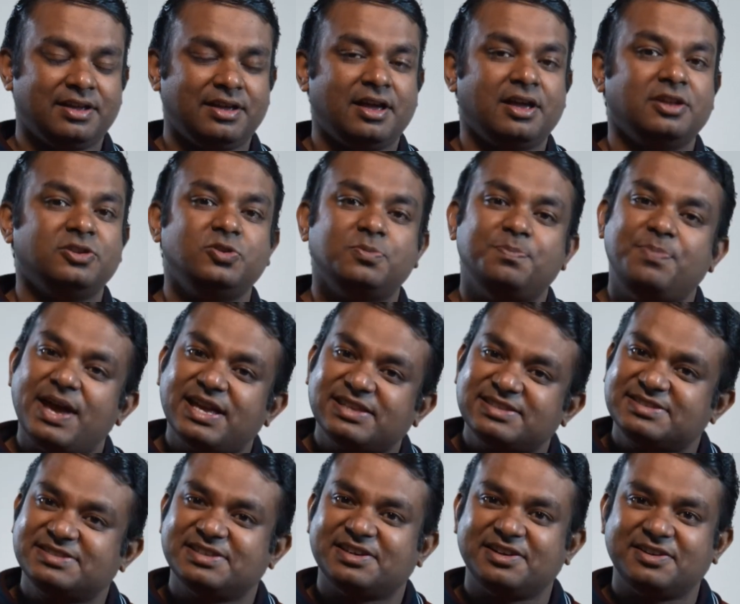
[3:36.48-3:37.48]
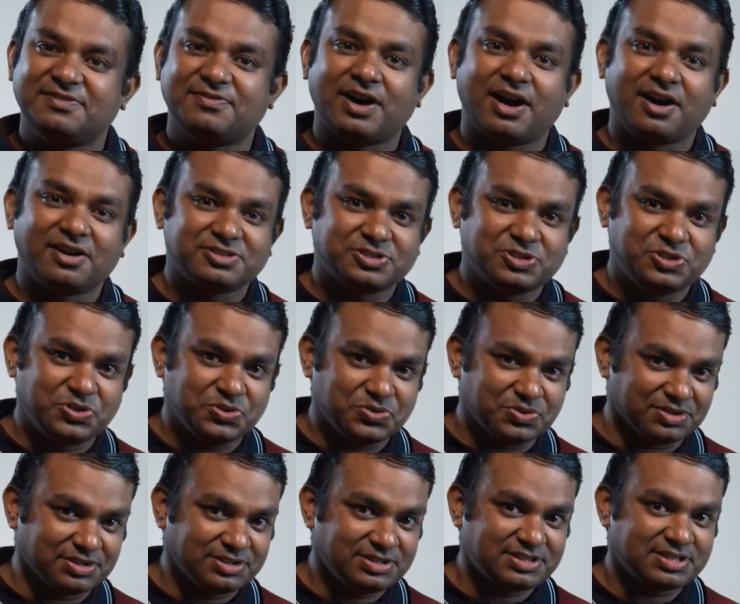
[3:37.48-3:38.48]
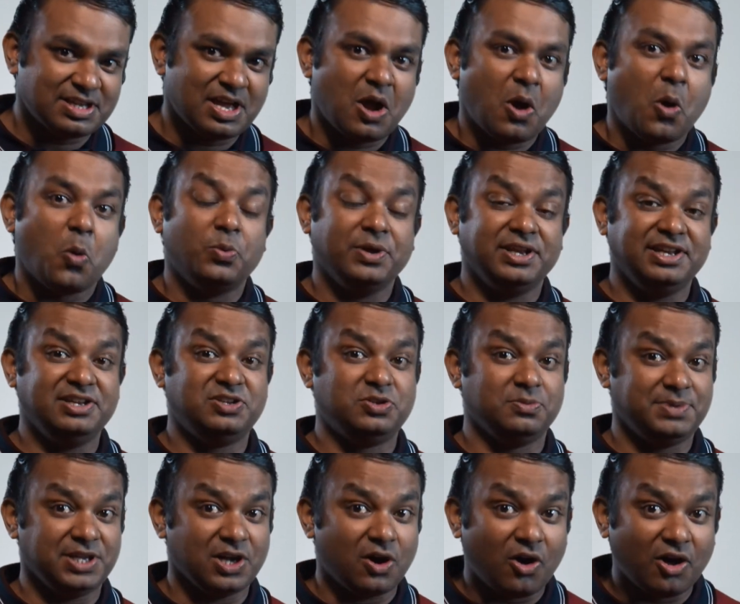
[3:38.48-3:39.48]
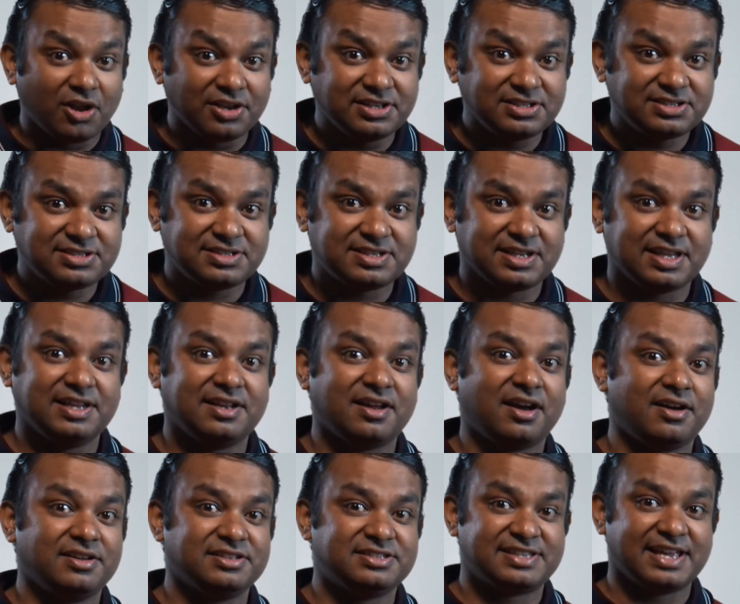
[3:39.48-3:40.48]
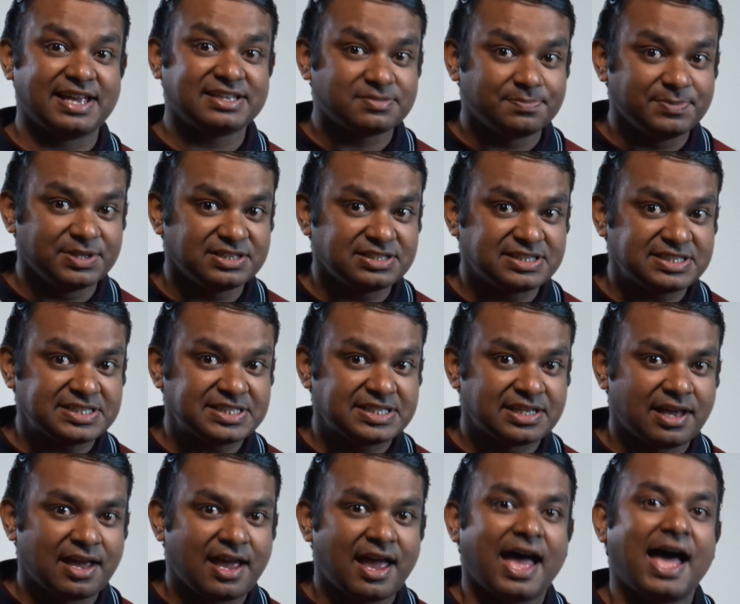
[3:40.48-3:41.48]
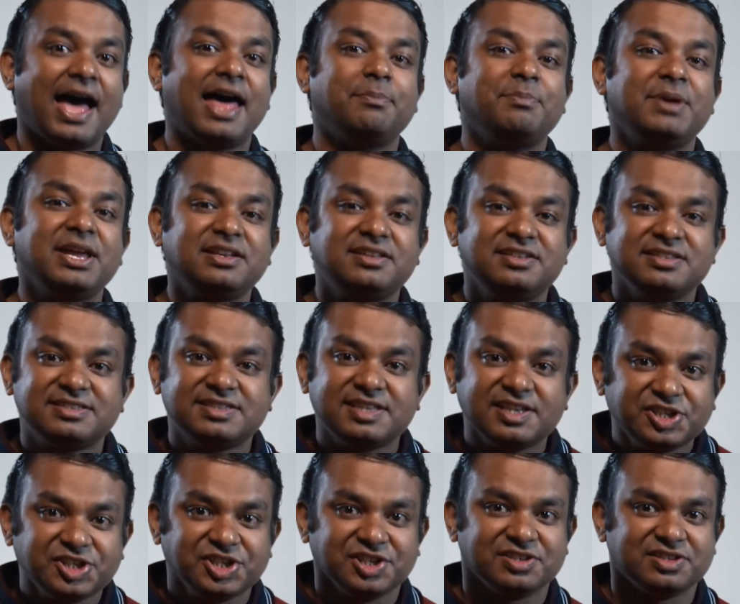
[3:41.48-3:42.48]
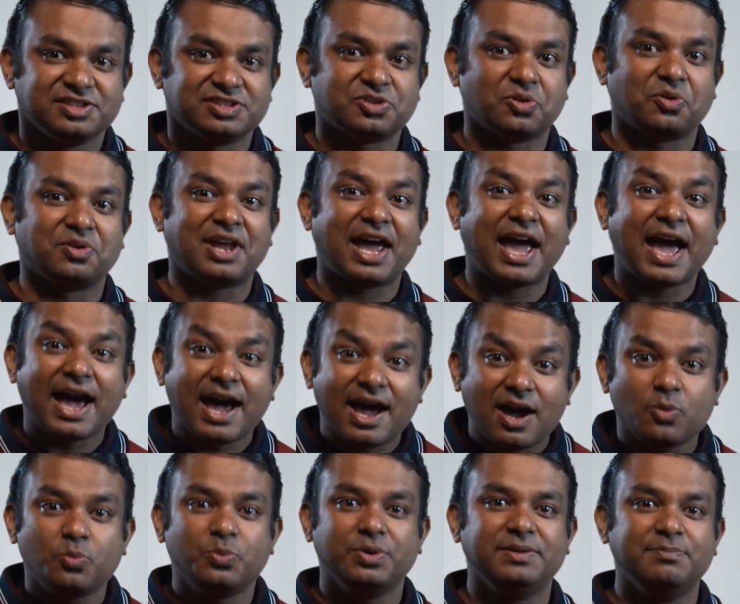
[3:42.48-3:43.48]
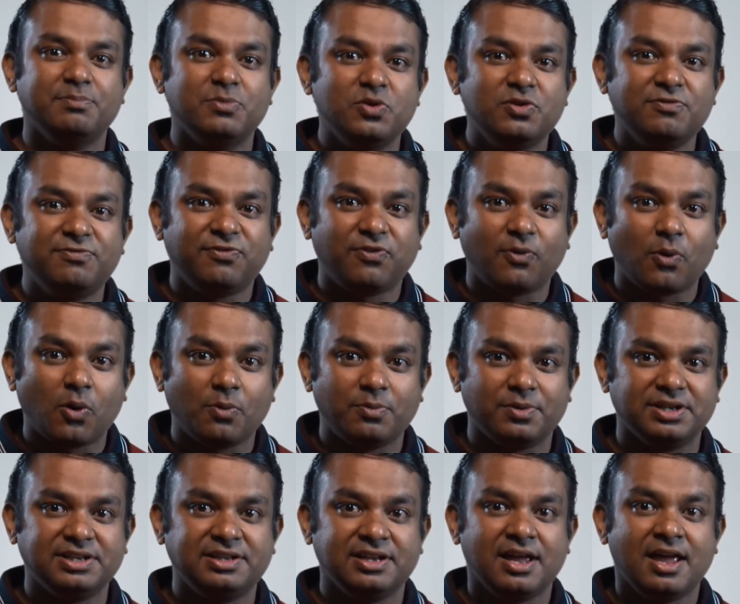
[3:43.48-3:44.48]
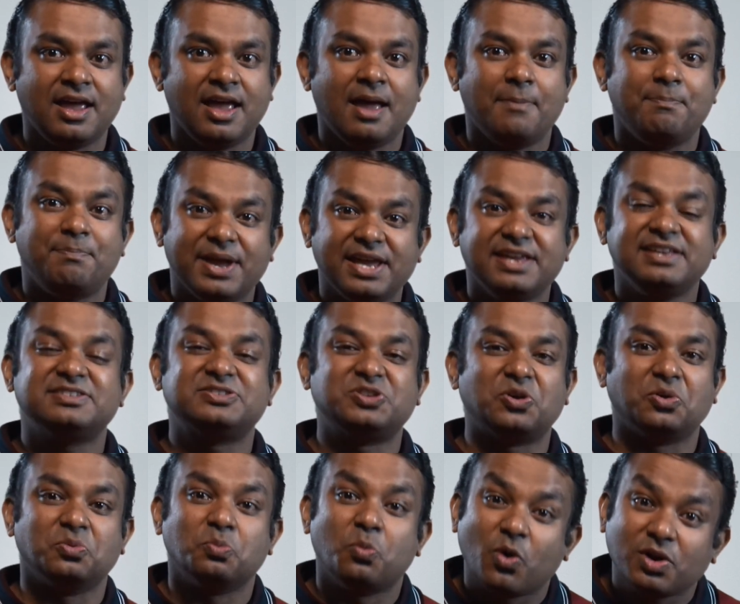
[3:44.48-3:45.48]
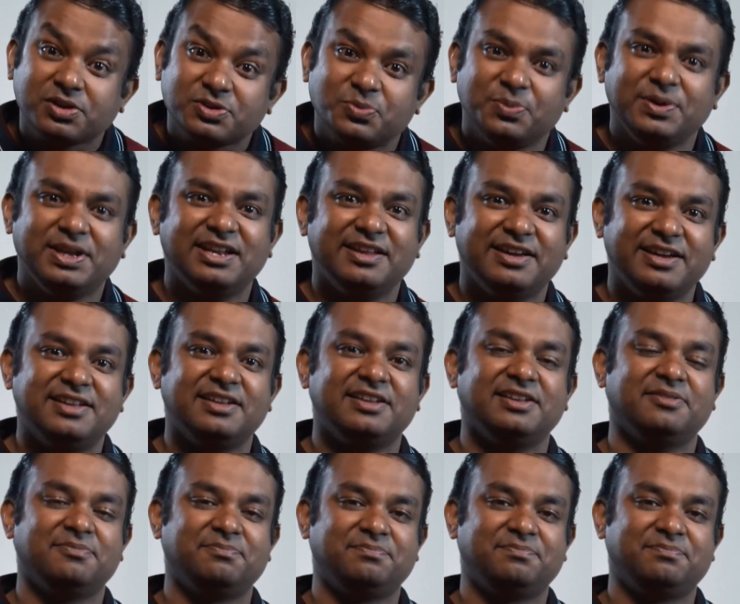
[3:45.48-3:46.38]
To best serve our students, we need to be honest in our assessments and make decisions on how we move forward based on what we learn.